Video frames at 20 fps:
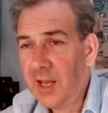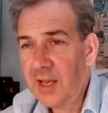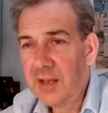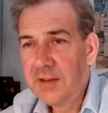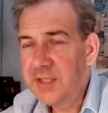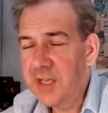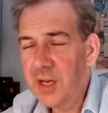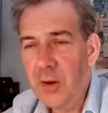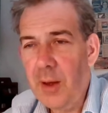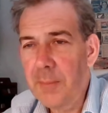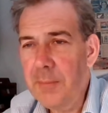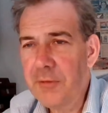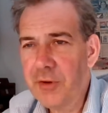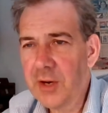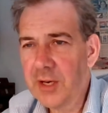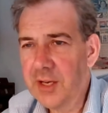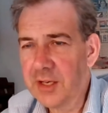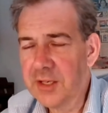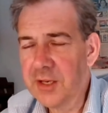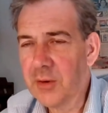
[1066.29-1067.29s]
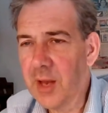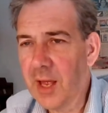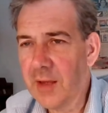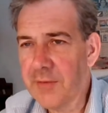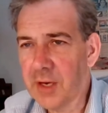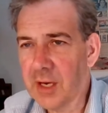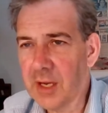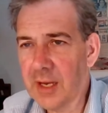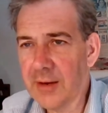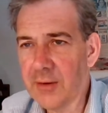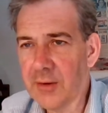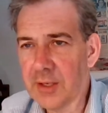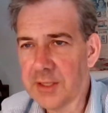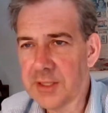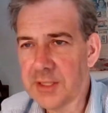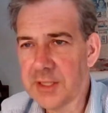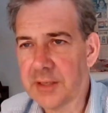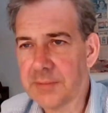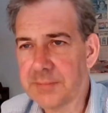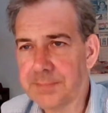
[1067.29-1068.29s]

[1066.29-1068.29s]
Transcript: So I'm afraid I don't have a clear answer.